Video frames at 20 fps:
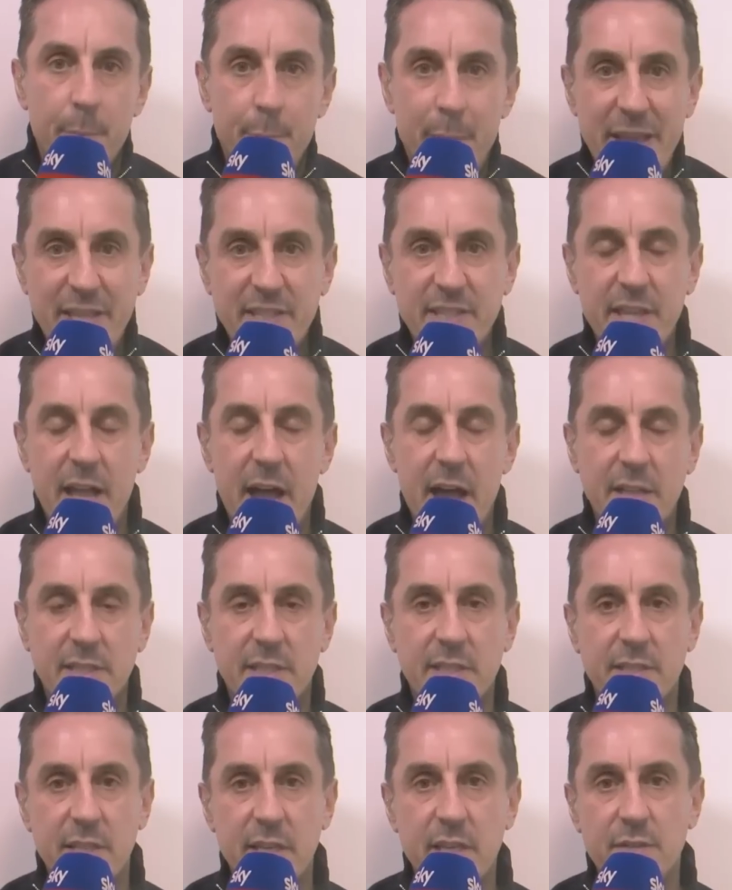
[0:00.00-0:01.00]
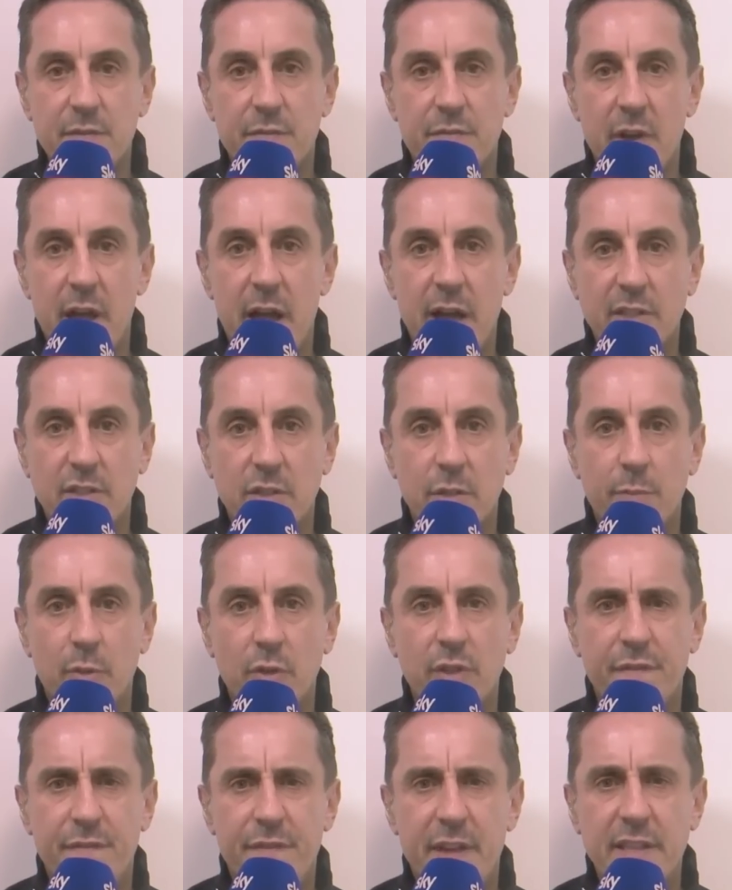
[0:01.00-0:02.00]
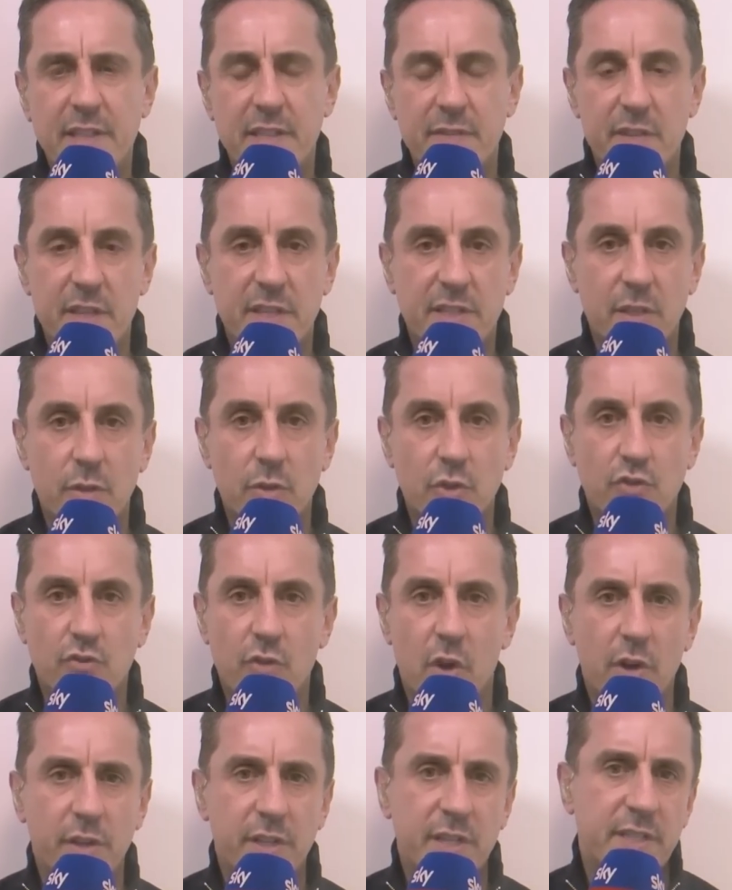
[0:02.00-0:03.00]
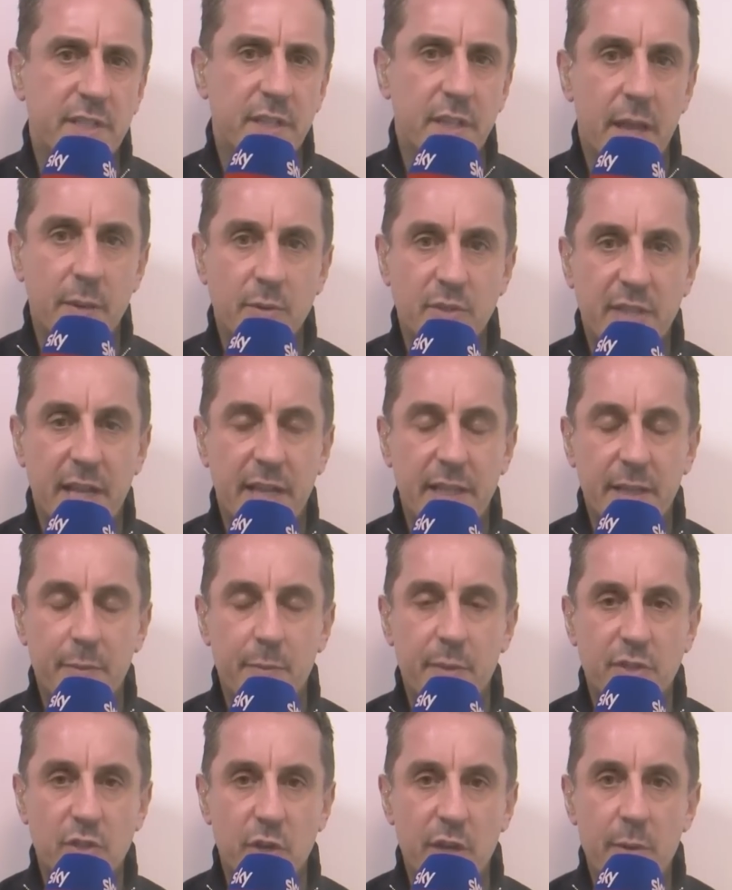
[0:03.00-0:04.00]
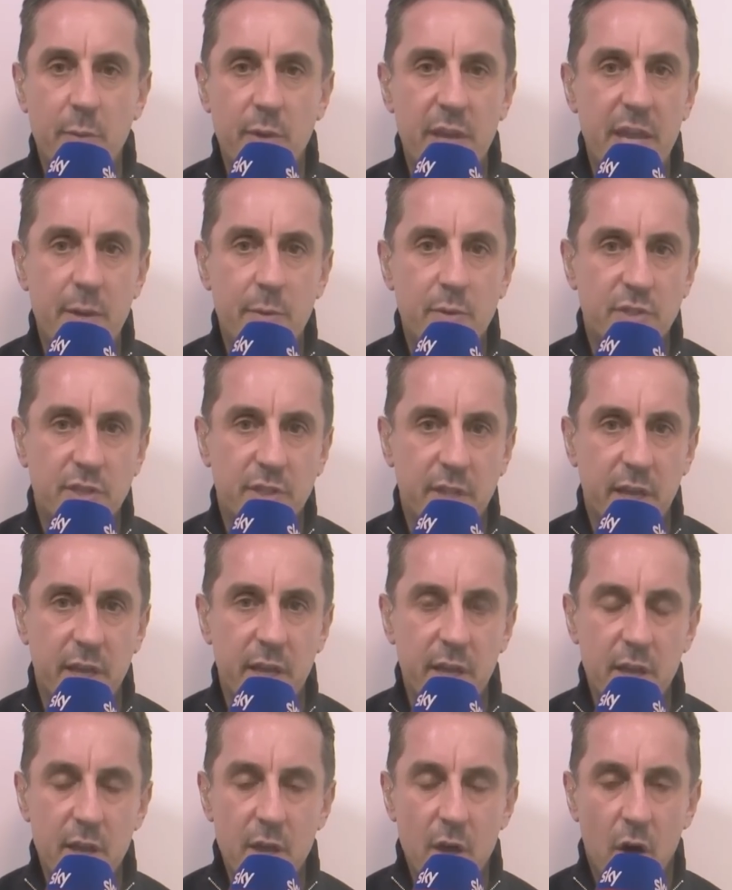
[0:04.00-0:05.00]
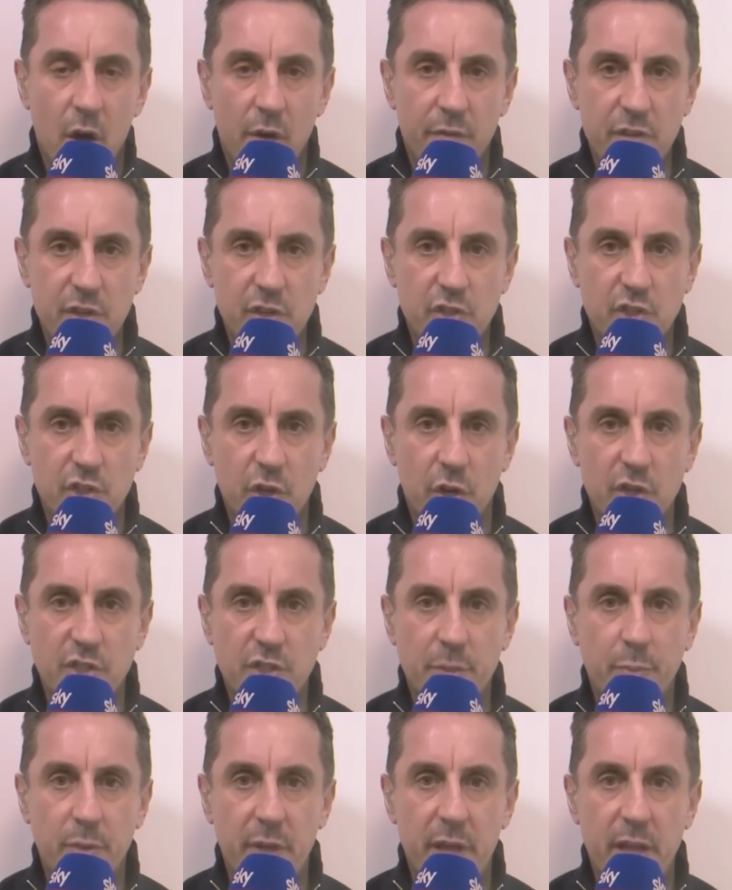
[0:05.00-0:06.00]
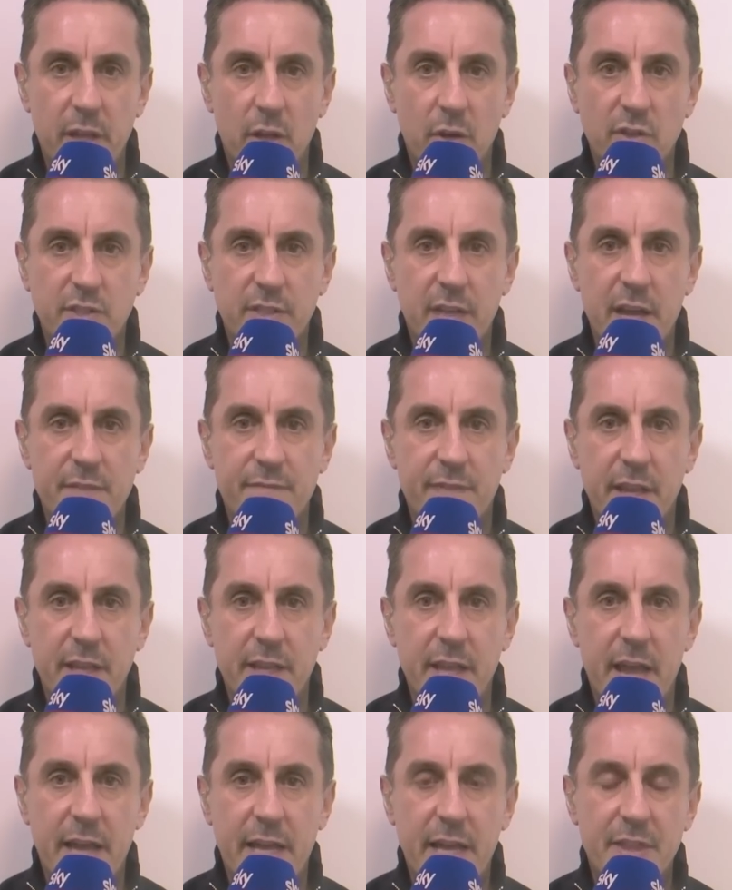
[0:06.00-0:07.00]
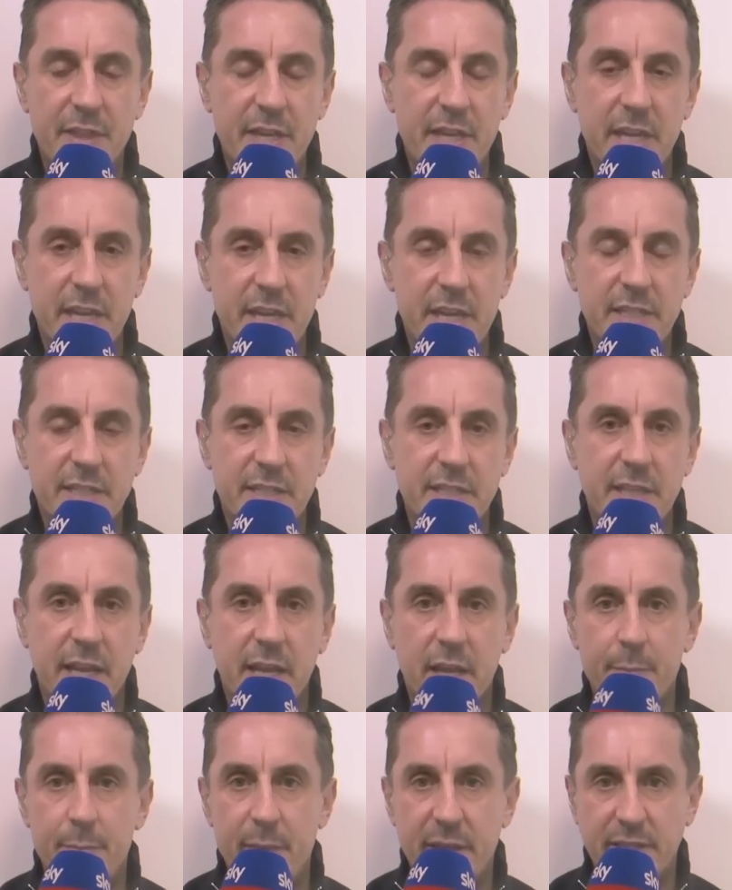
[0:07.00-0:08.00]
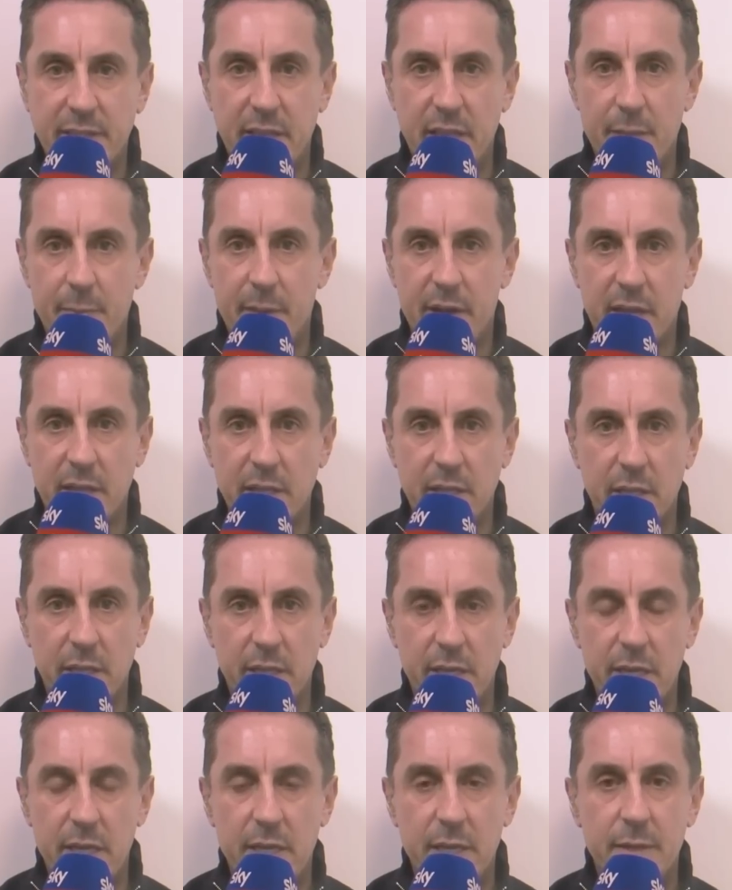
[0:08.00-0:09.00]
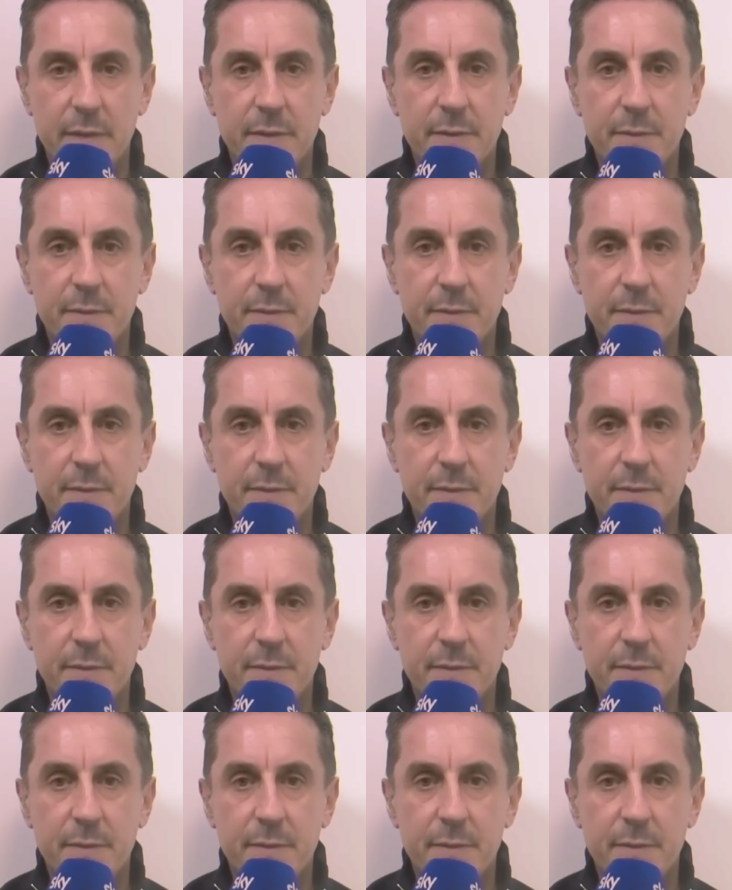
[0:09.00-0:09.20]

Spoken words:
best start to the season for Arsenal, but defensively they're still strong and he's still outstanding. So he was the obvious choice to play alongside Van Dijk. I think he is the second best centre-back in the league.